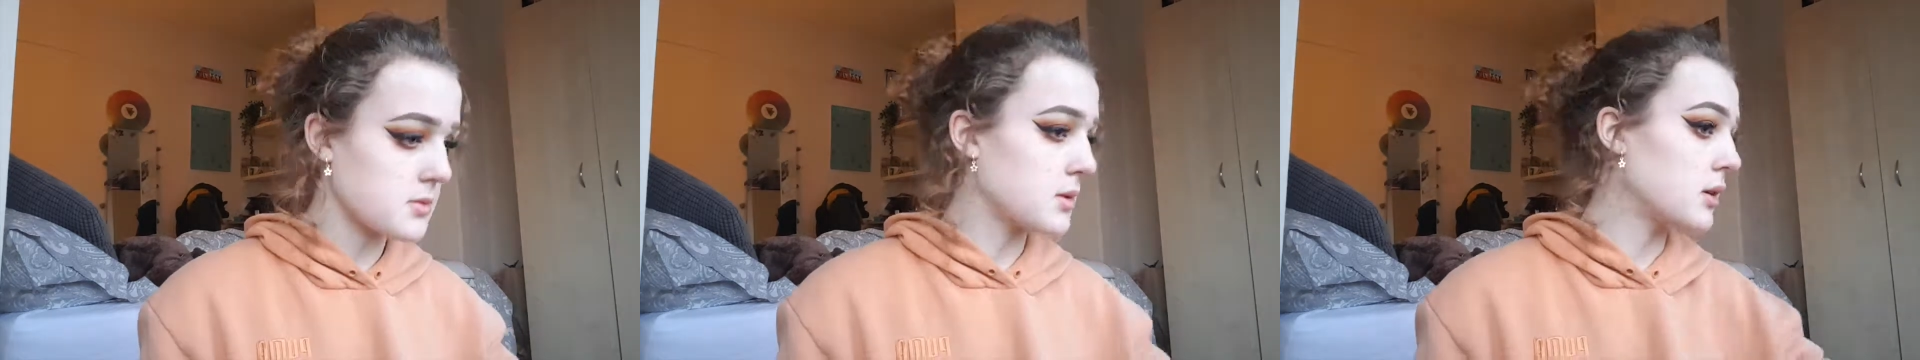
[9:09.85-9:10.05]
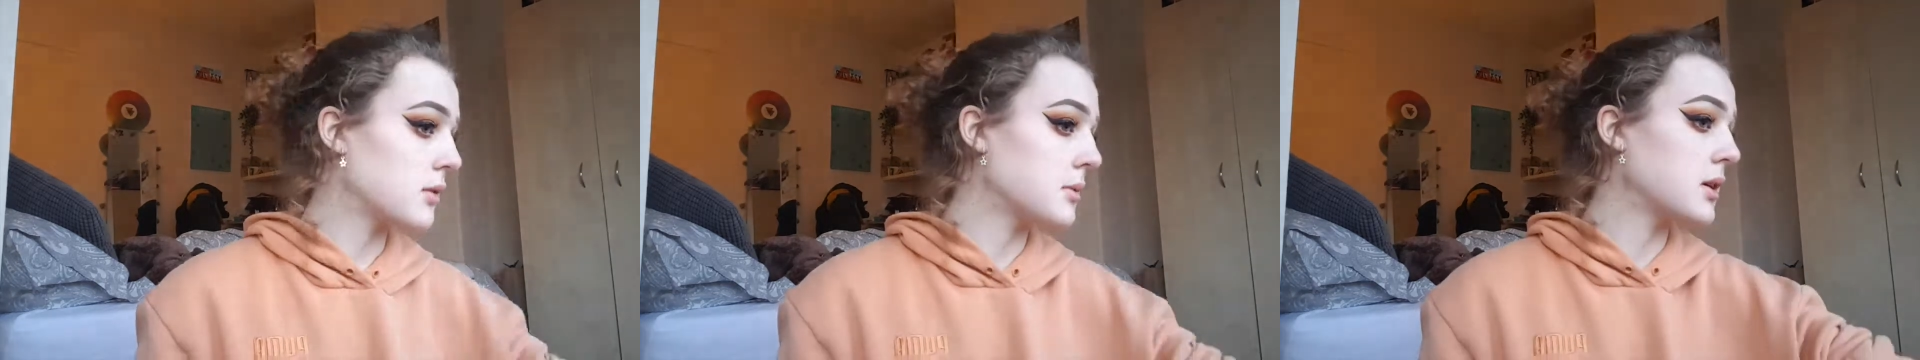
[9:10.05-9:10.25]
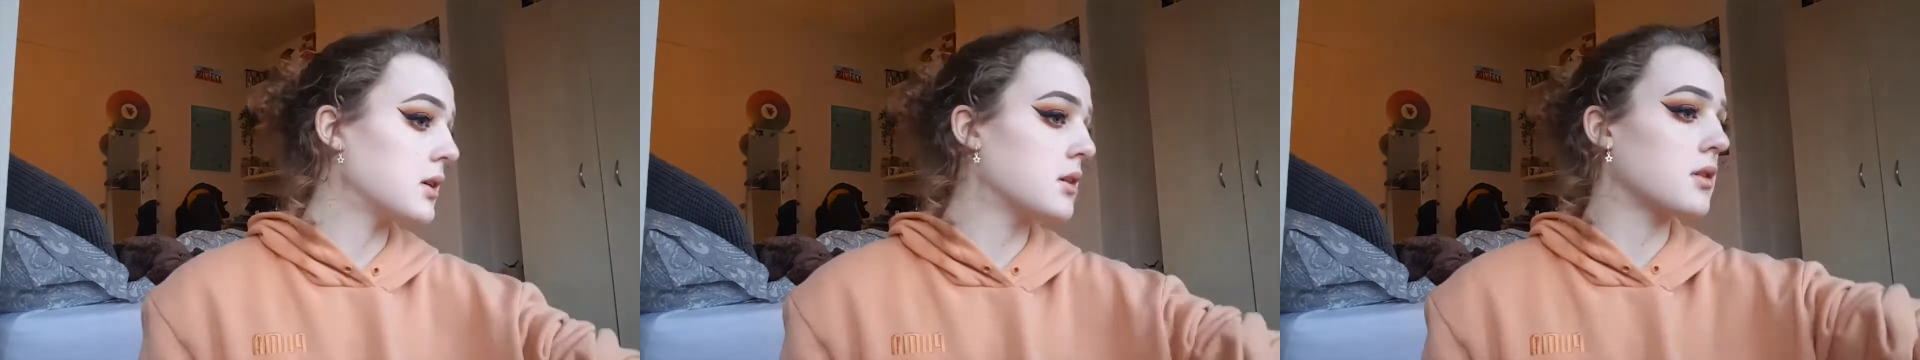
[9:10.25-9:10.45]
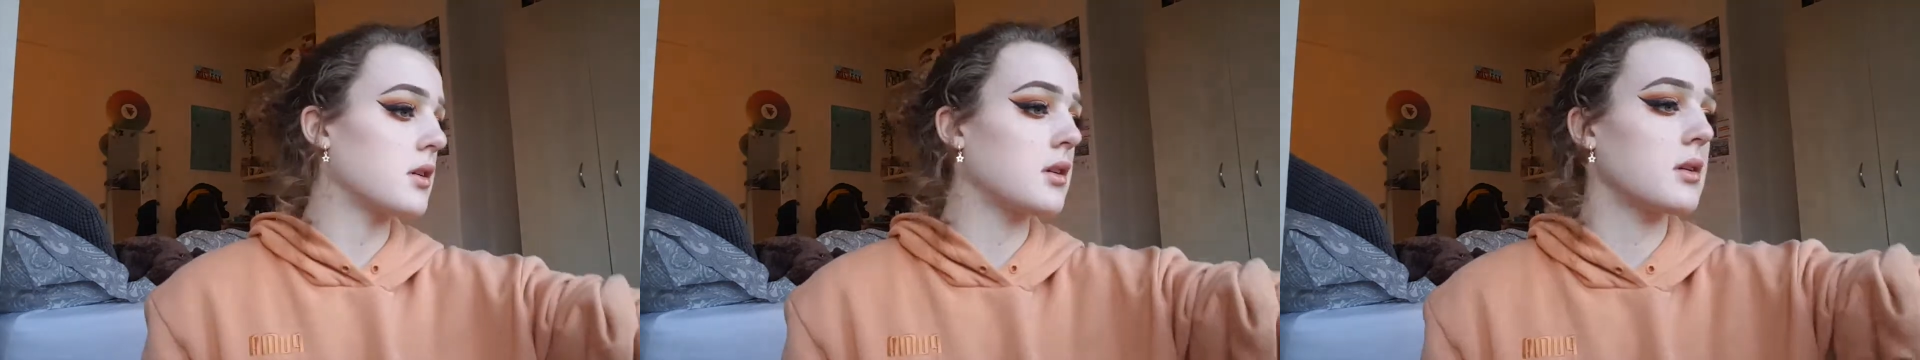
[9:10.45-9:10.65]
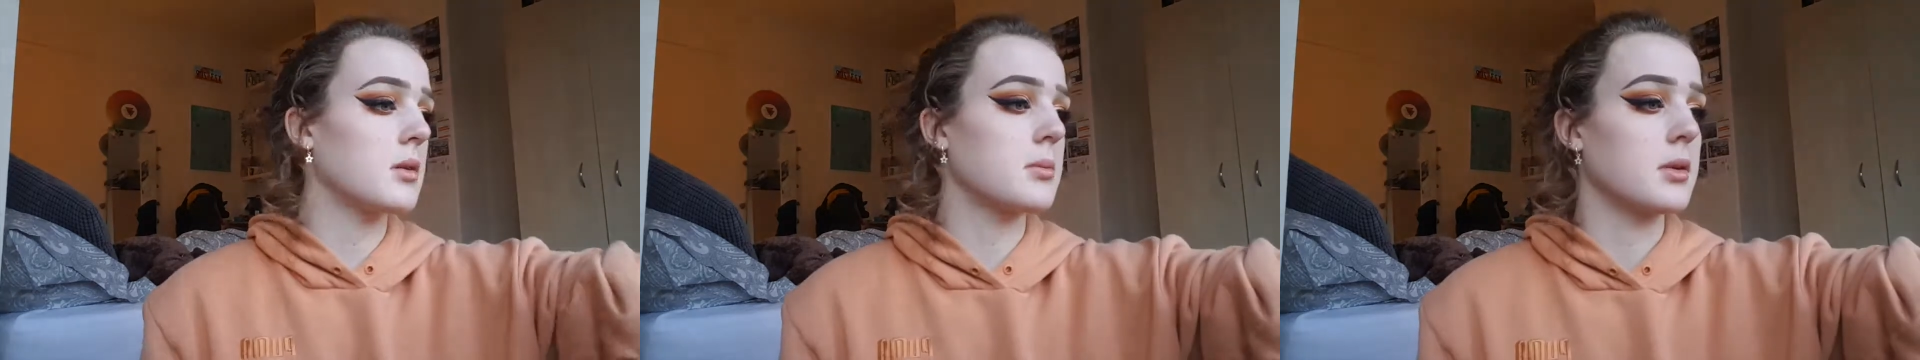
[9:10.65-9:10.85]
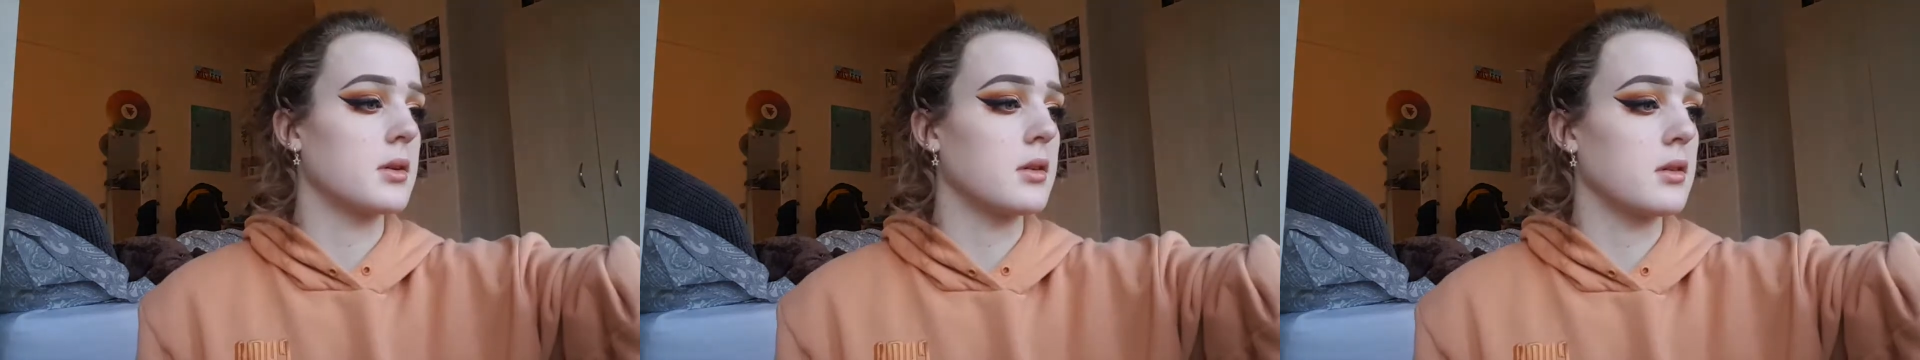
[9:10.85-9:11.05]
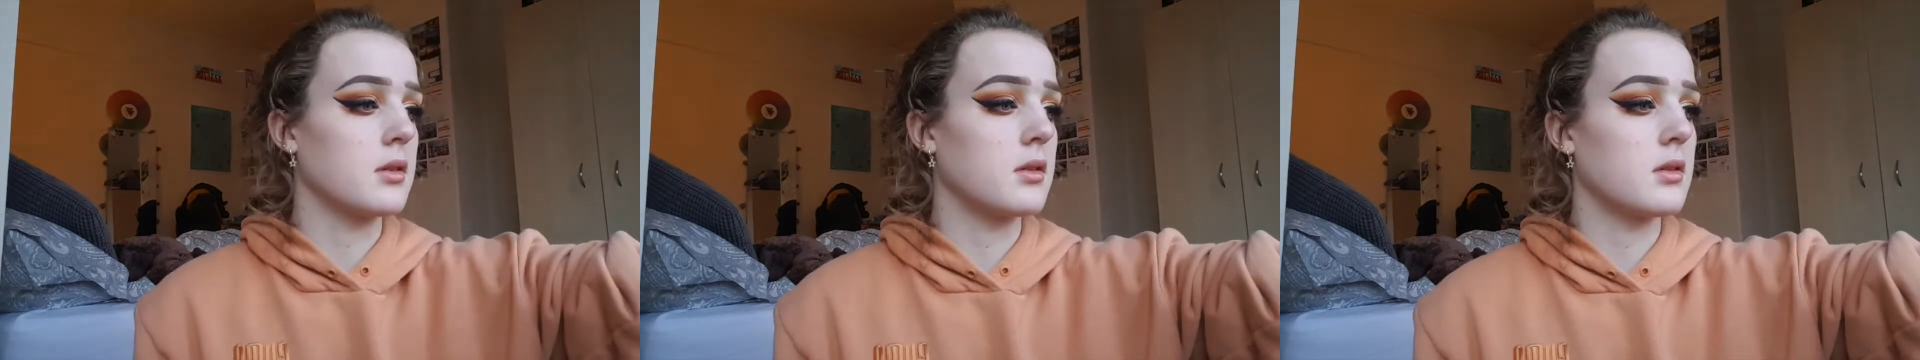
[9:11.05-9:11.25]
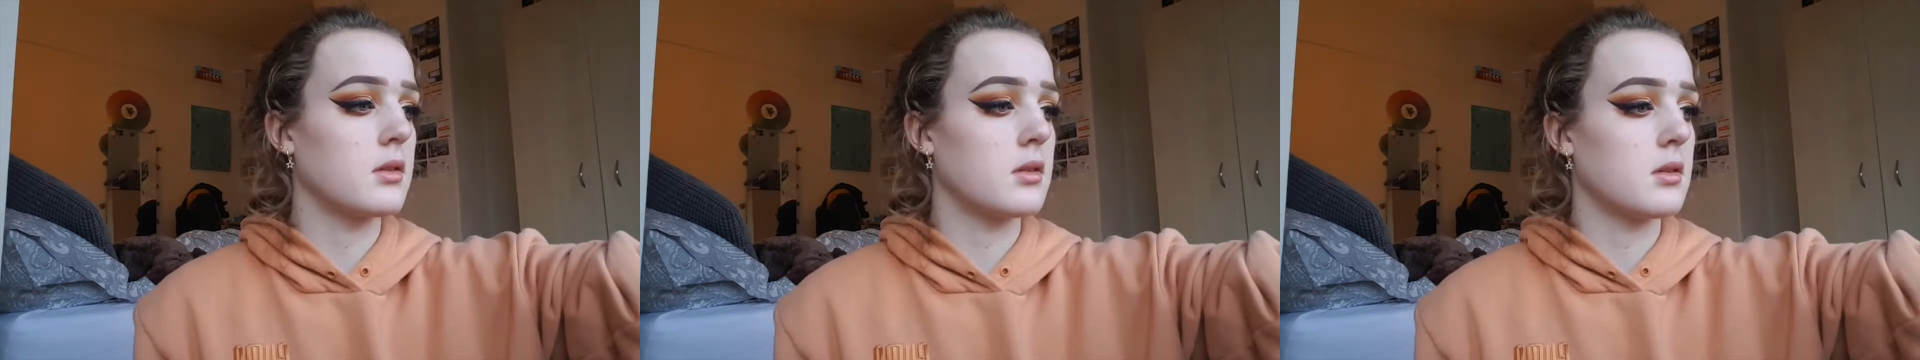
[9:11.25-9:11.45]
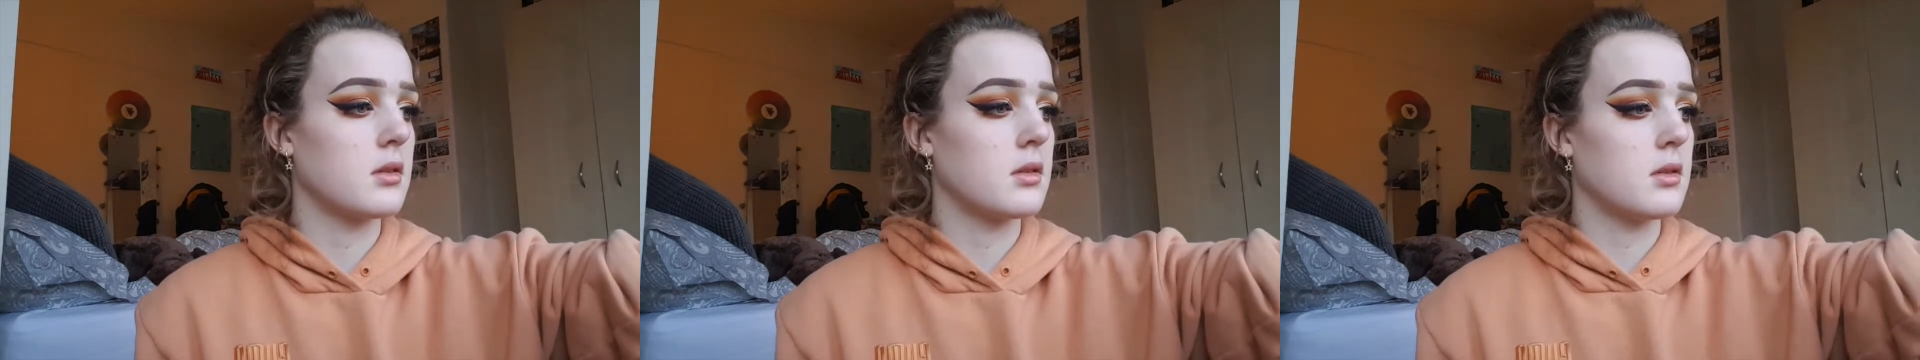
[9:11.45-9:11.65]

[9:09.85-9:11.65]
when I have my hair tied up because